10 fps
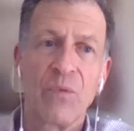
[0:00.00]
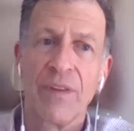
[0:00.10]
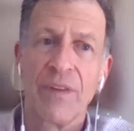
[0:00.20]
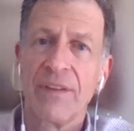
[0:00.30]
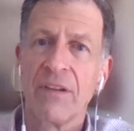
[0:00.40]

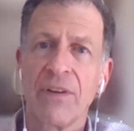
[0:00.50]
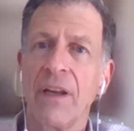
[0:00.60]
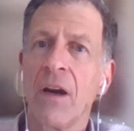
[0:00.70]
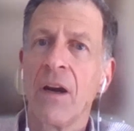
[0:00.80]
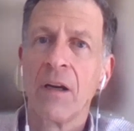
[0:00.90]
with different
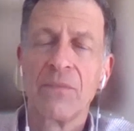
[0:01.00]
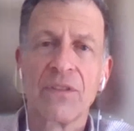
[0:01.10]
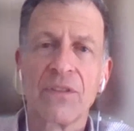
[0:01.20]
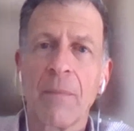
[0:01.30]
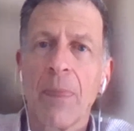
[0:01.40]

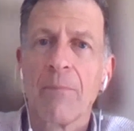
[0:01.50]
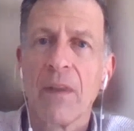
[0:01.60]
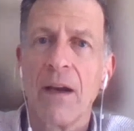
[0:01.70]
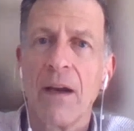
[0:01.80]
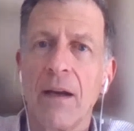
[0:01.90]
alarms.
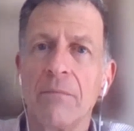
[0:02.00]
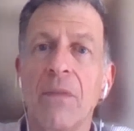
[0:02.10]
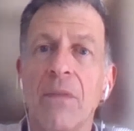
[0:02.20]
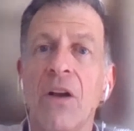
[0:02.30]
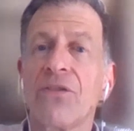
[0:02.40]

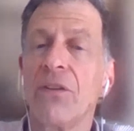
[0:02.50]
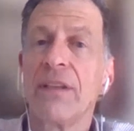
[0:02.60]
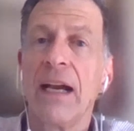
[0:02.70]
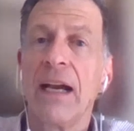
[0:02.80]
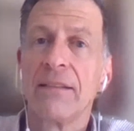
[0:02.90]
Also
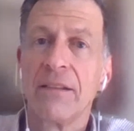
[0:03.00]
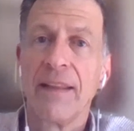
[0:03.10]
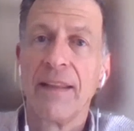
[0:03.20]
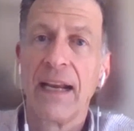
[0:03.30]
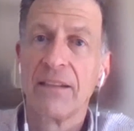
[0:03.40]
ties into
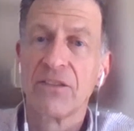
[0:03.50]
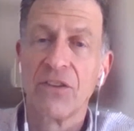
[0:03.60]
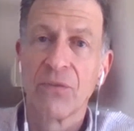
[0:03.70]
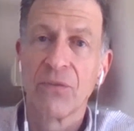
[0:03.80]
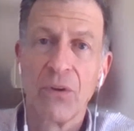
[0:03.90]
the access
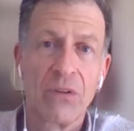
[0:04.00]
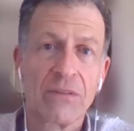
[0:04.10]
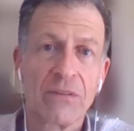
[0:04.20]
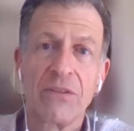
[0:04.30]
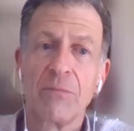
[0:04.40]
control
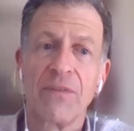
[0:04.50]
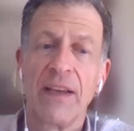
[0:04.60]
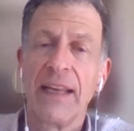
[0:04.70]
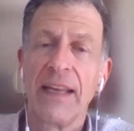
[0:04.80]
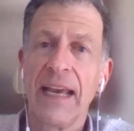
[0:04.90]
to
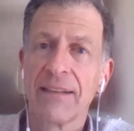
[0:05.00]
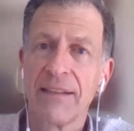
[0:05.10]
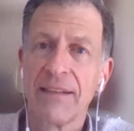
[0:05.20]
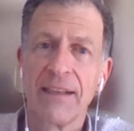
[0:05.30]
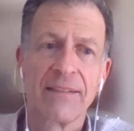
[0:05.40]
prevent
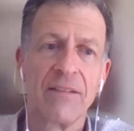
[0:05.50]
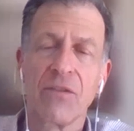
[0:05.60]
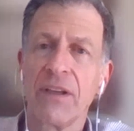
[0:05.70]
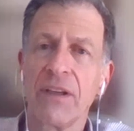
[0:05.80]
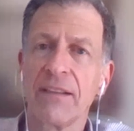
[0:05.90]
access in
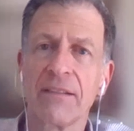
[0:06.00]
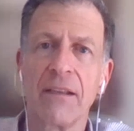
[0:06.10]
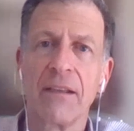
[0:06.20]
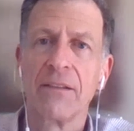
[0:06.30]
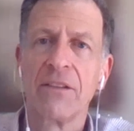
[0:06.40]
various
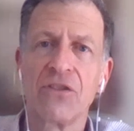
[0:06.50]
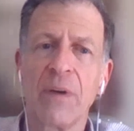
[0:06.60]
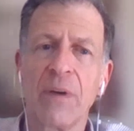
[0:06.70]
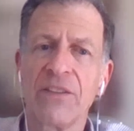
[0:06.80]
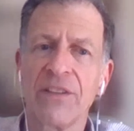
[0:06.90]

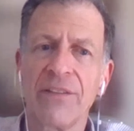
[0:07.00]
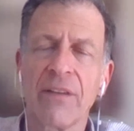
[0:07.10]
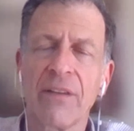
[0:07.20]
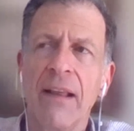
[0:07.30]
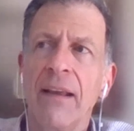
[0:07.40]

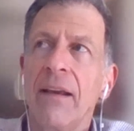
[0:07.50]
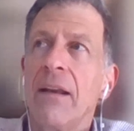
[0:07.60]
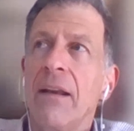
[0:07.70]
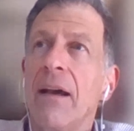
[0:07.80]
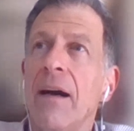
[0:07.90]
situations.
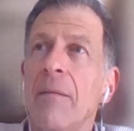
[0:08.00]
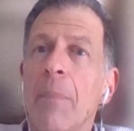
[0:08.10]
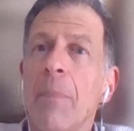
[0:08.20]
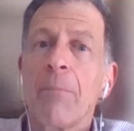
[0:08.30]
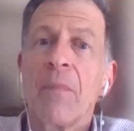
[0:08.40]

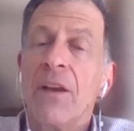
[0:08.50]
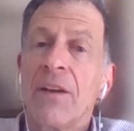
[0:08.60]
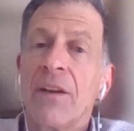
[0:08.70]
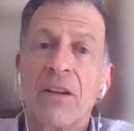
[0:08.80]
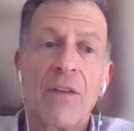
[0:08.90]
You
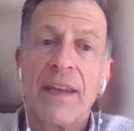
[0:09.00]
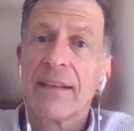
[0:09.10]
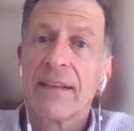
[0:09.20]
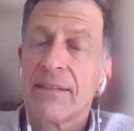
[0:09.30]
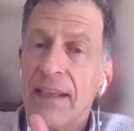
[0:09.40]
can go the
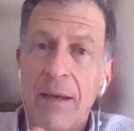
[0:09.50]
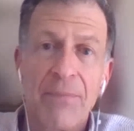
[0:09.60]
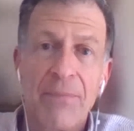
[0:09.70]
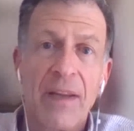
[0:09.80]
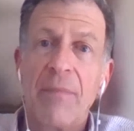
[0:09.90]
next
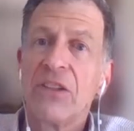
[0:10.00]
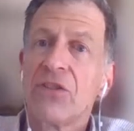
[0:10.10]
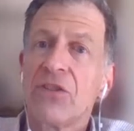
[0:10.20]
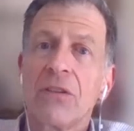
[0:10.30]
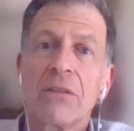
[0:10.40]
step and
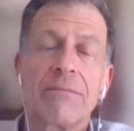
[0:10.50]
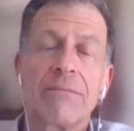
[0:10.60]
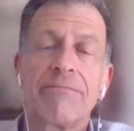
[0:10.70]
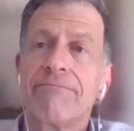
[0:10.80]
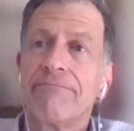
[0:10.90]
measure